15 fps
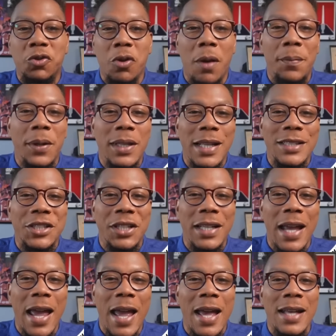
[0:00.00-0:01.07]
Trump
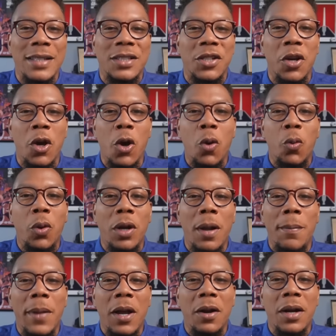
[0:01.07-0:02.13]
allegedly asked, would
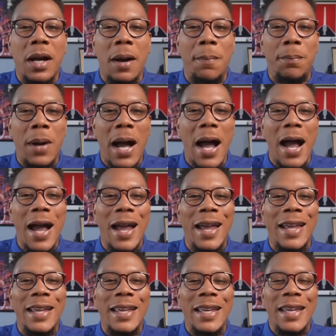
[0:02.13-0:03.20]
America
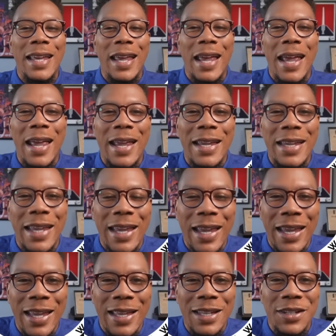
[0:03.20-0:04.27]
buy a
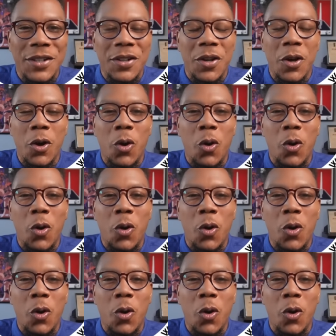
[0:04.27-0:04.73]
in